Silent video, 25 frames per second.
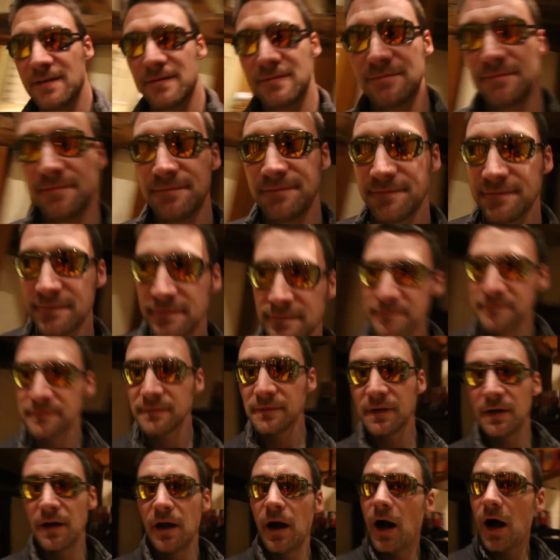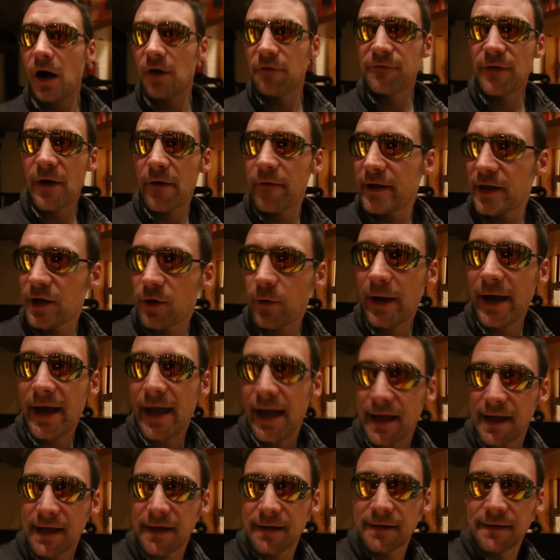for? Oh, very
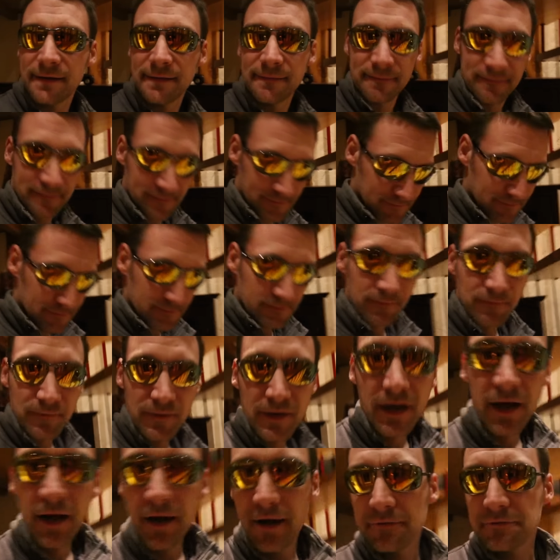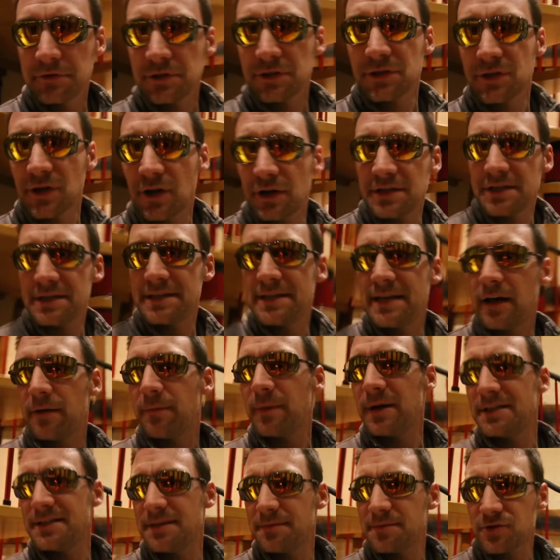quick. Just got to tell
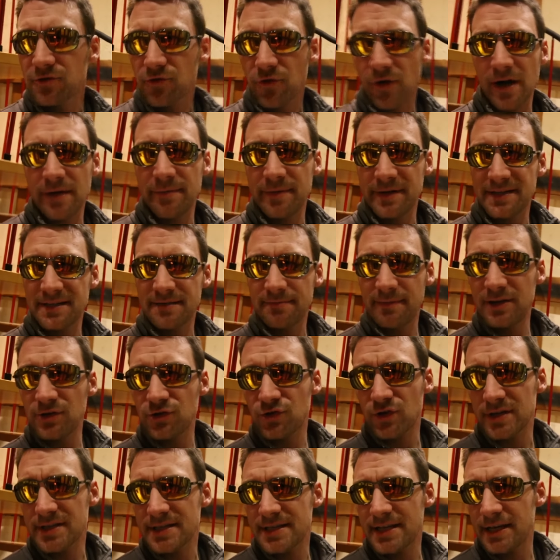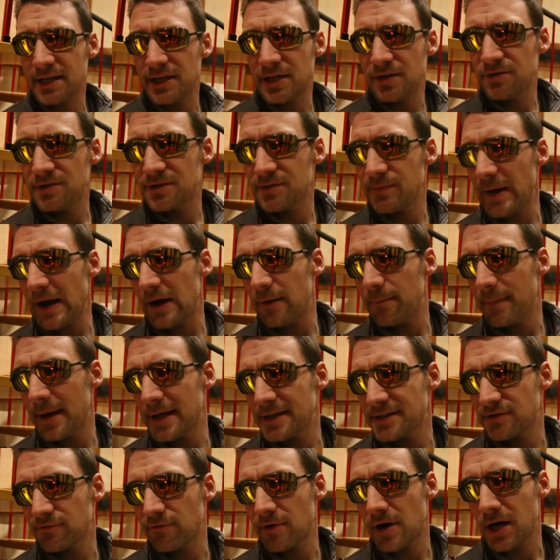my subscribers some interesting news about
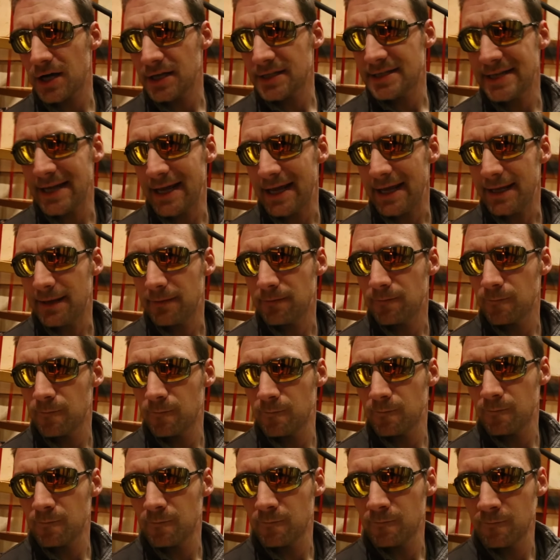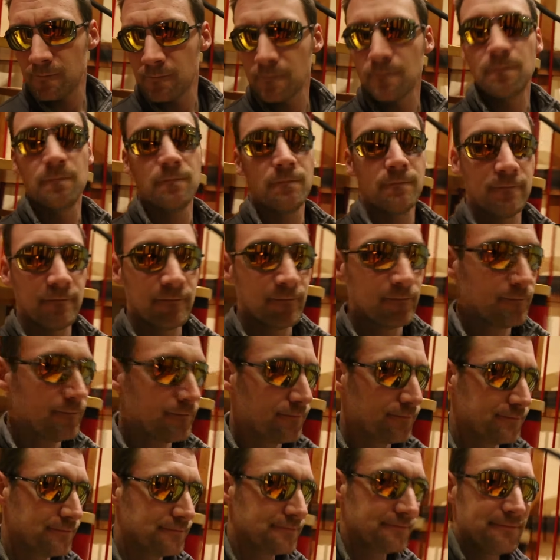Maserati. Oh, an
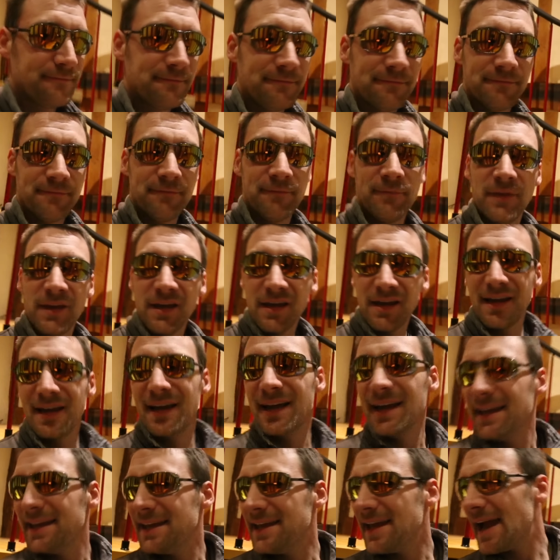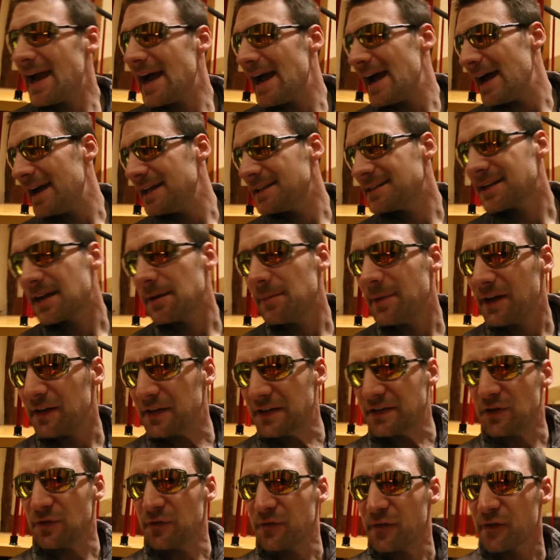electric car? Yeah, it's going to be a
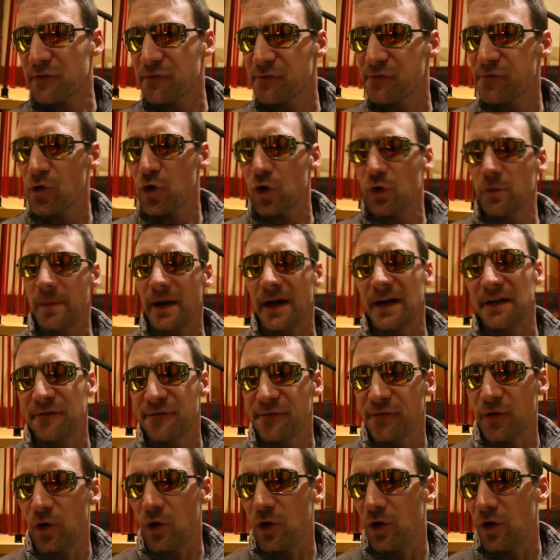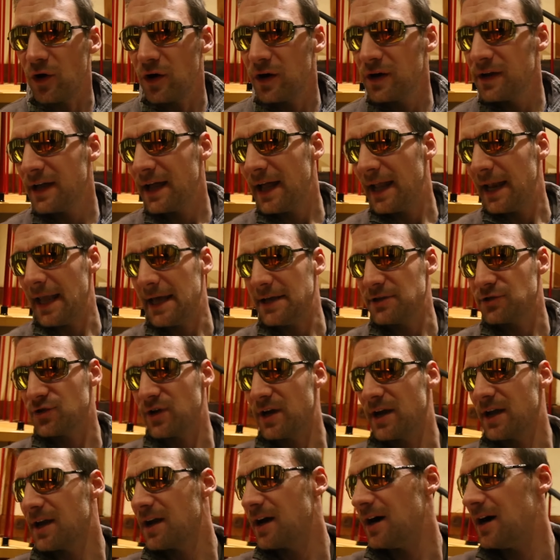sort of a 4x4
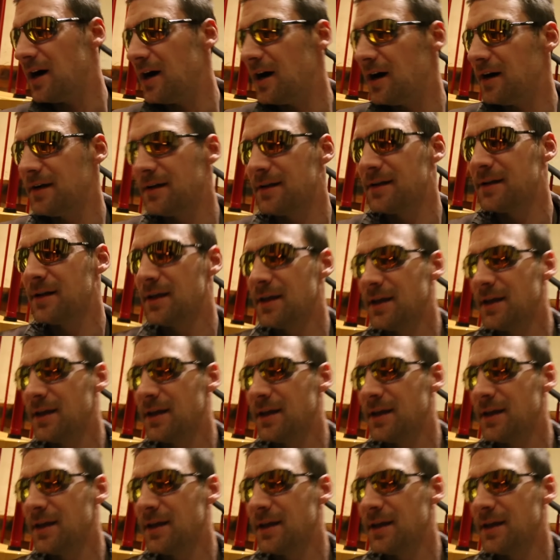electric car.